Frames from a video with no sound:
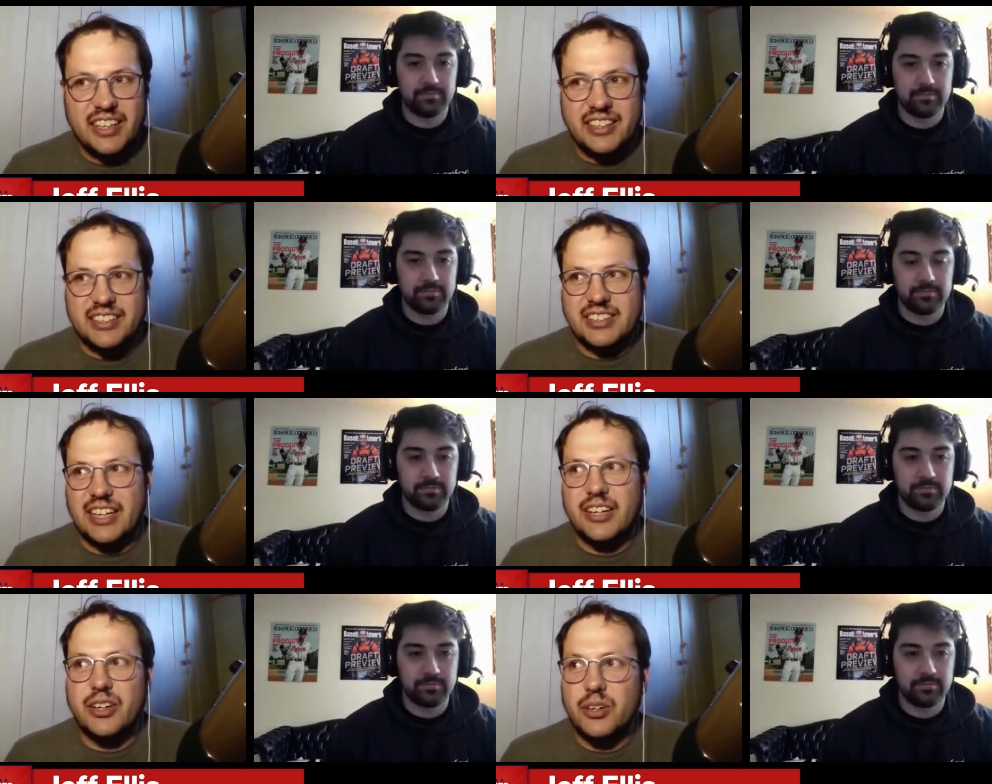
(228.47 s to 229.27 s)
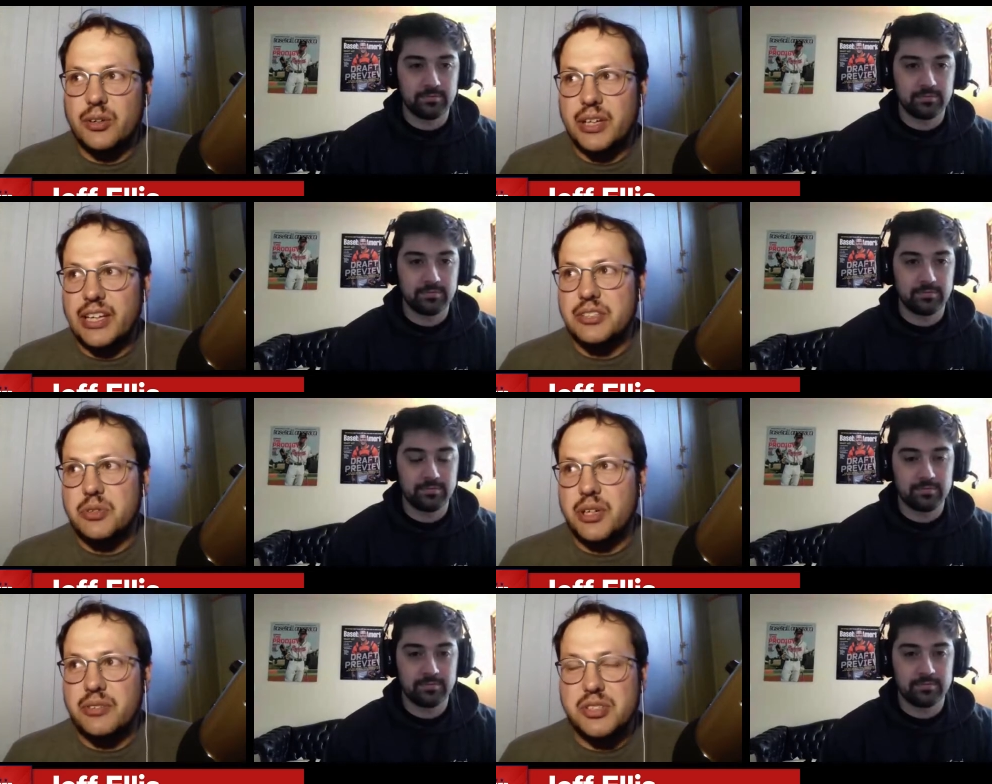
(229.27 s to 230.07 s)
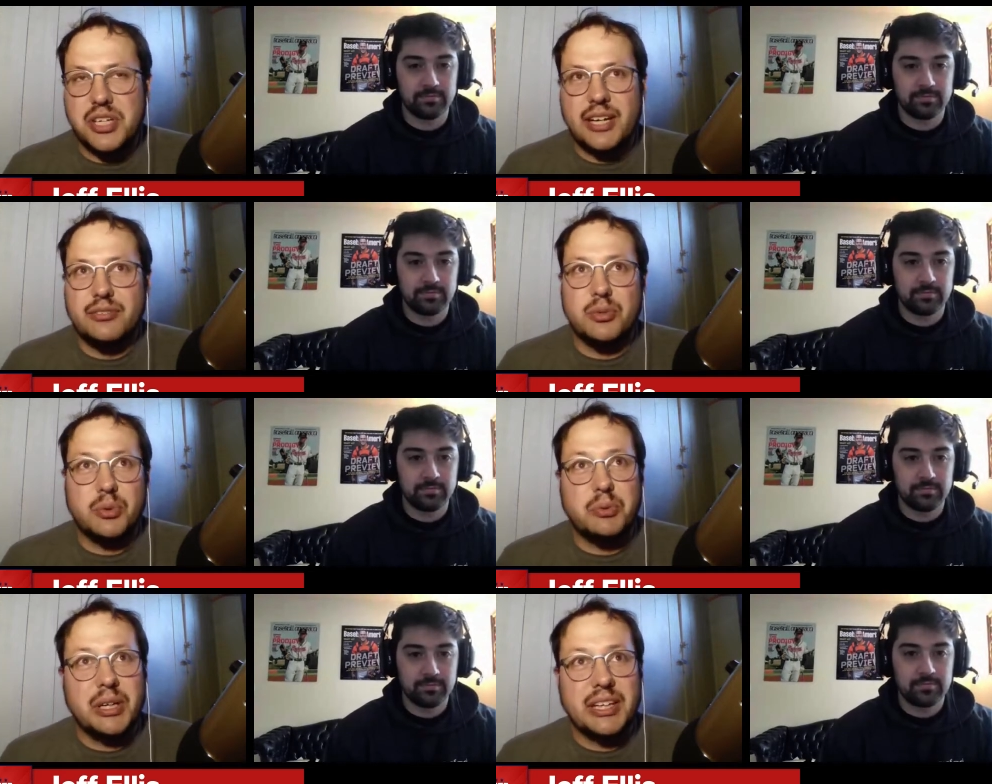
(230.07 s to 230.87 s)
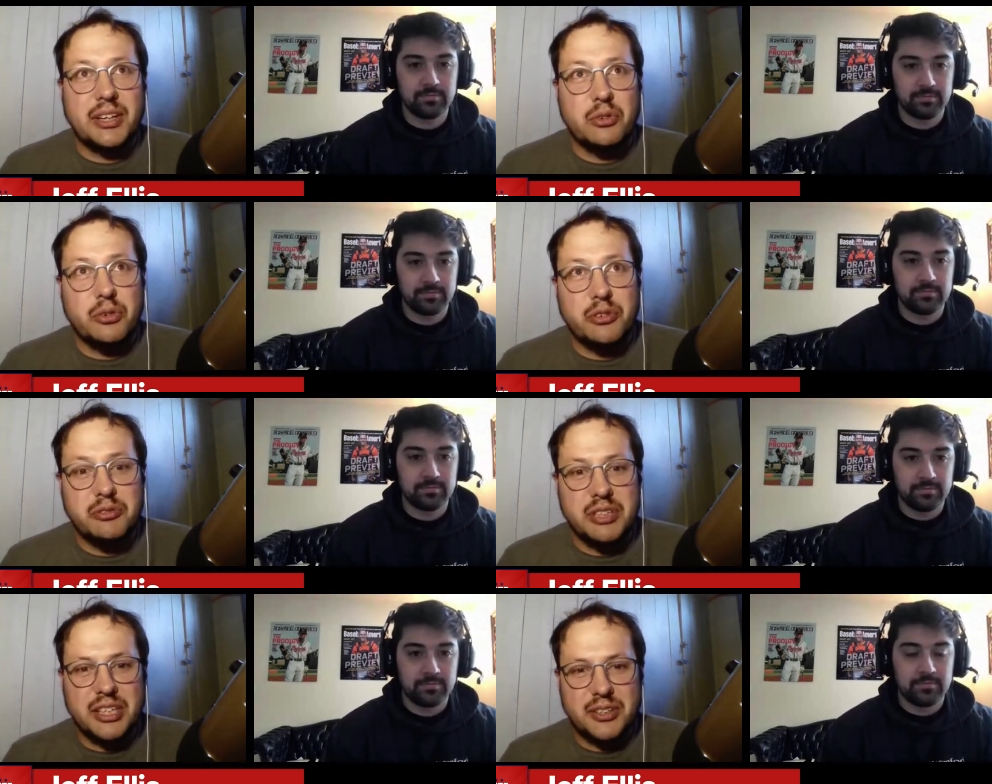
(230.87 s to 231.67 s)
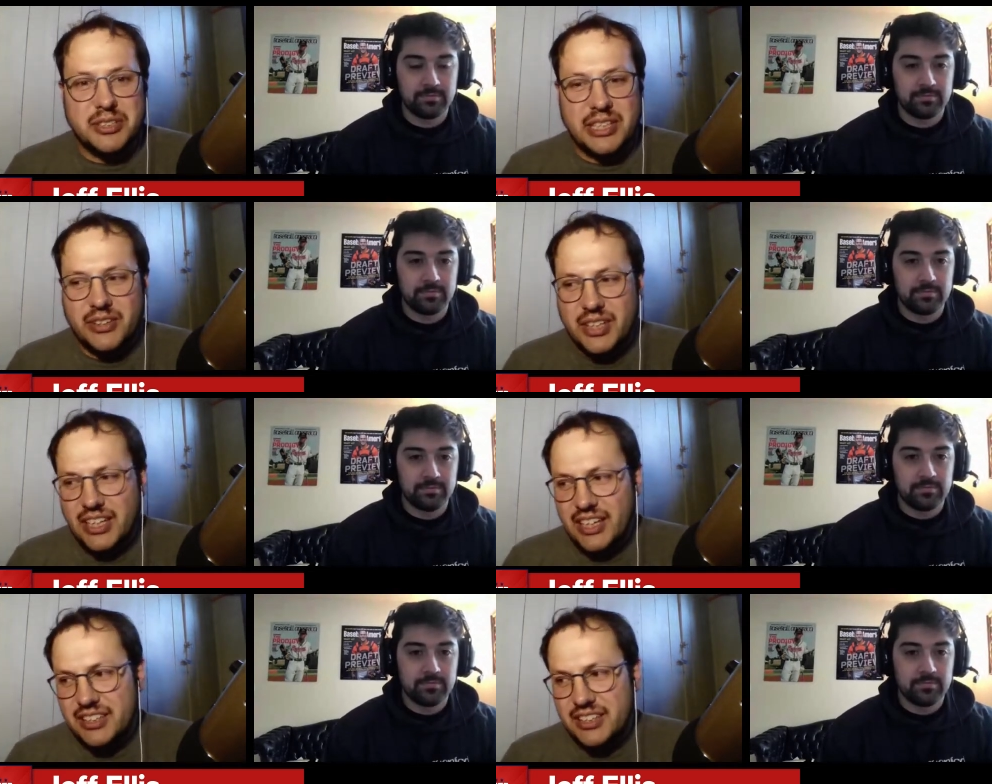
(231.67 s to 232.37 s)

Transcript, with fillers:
Speaker 1: in the entire history of the draft, and we're what like over 50 years now.